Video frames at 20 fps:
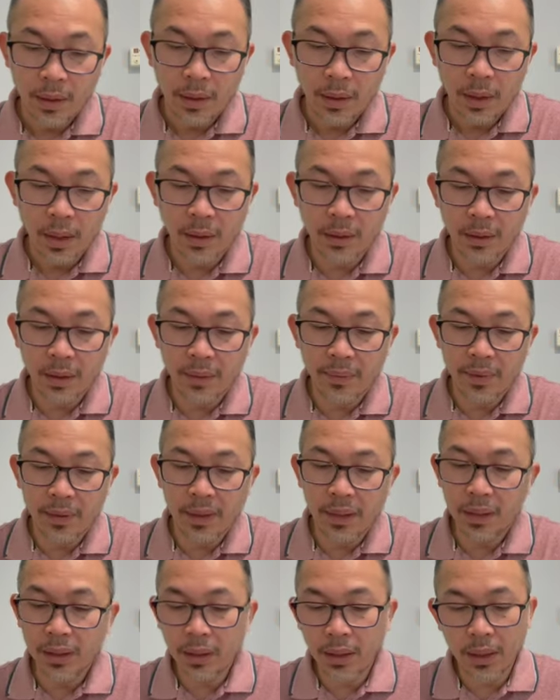
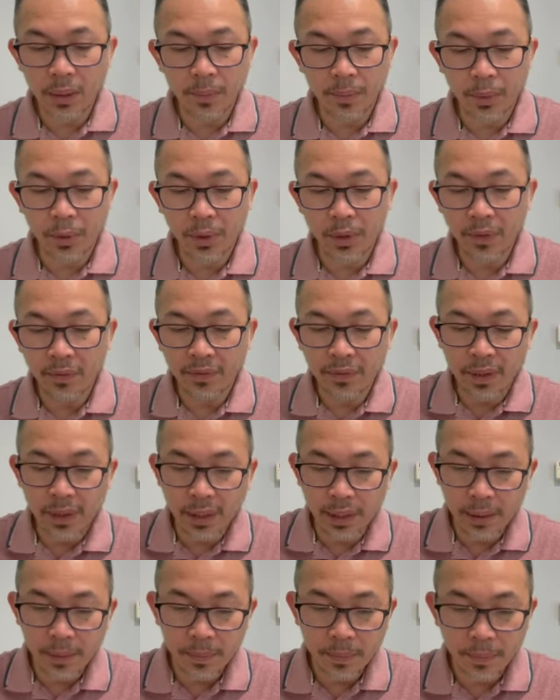Activity
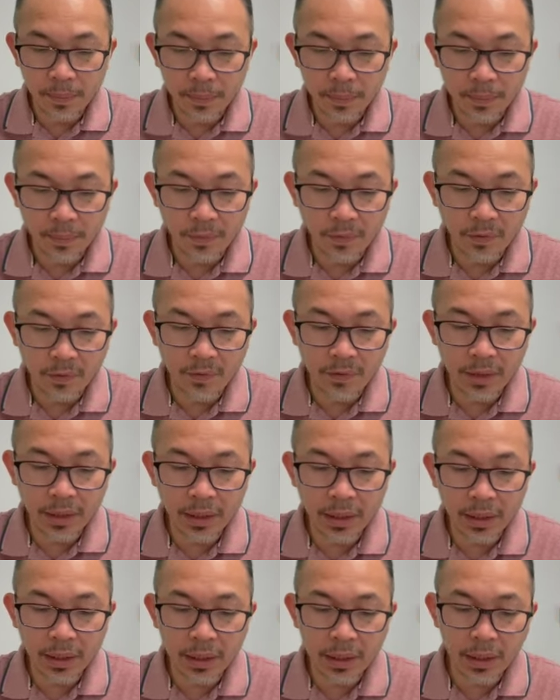3.5, fill
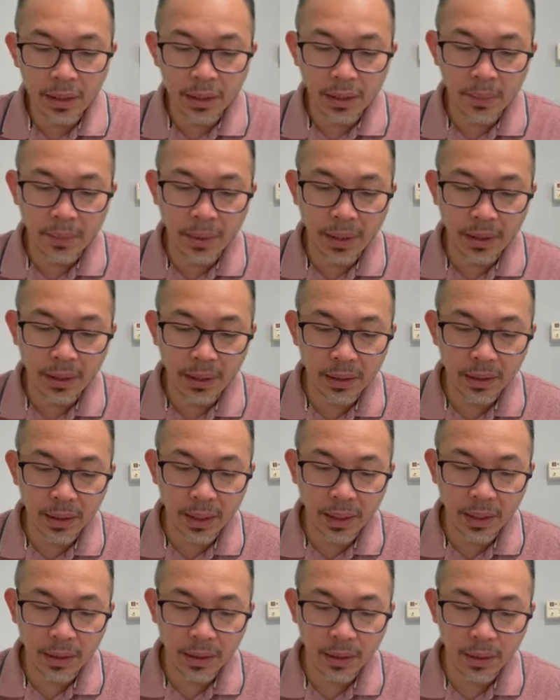in the spider
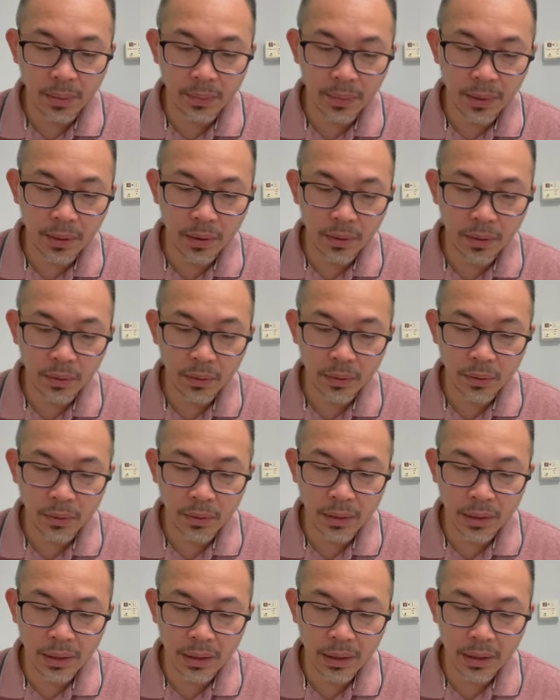diagram below to
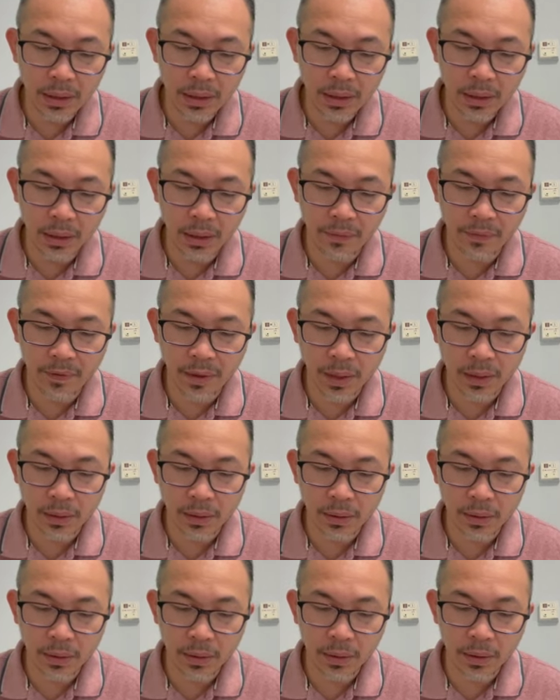list the
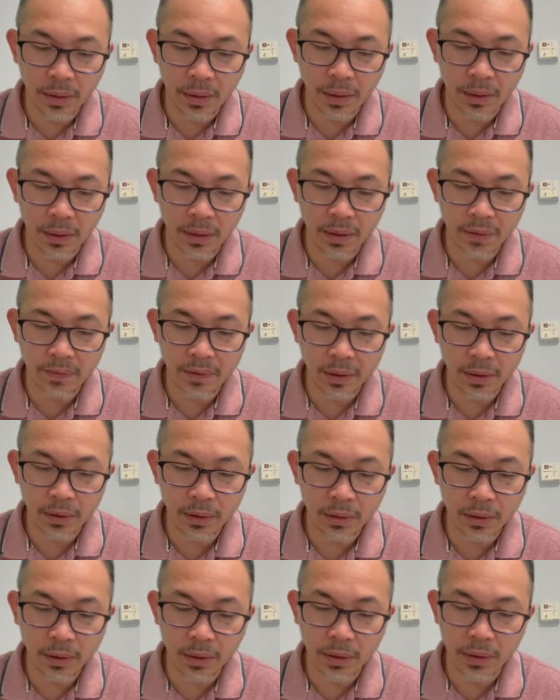factors and difficult
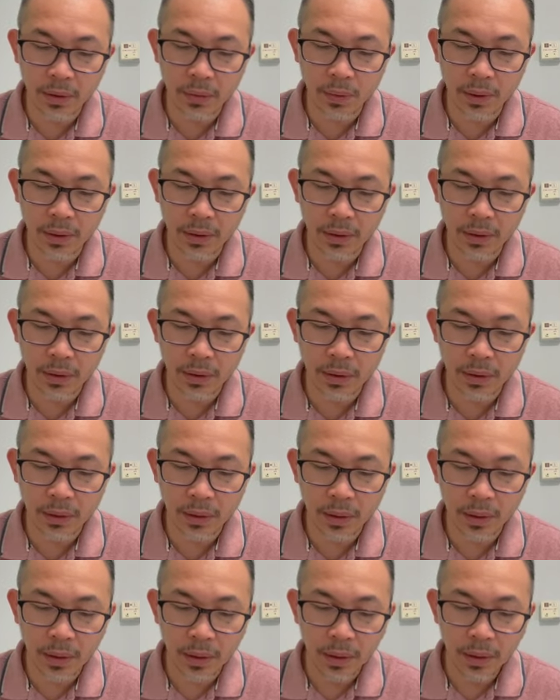situations
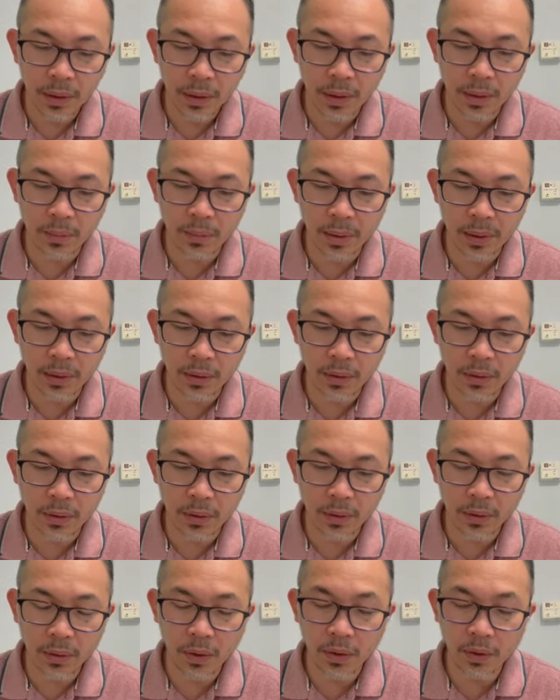that may cause
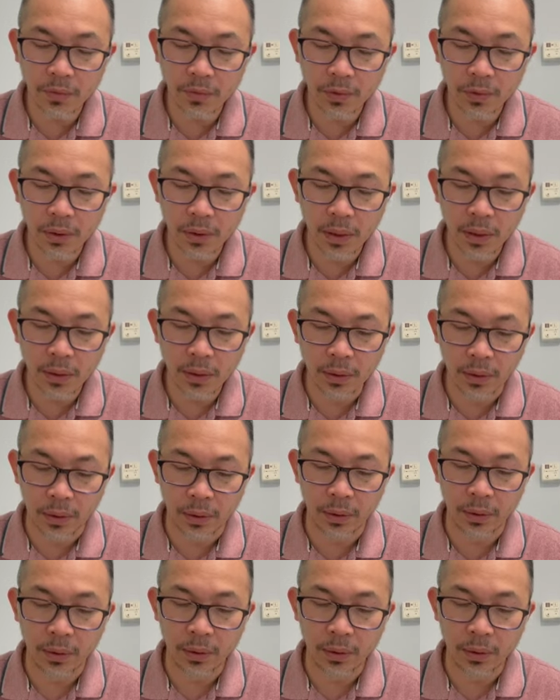confrontation.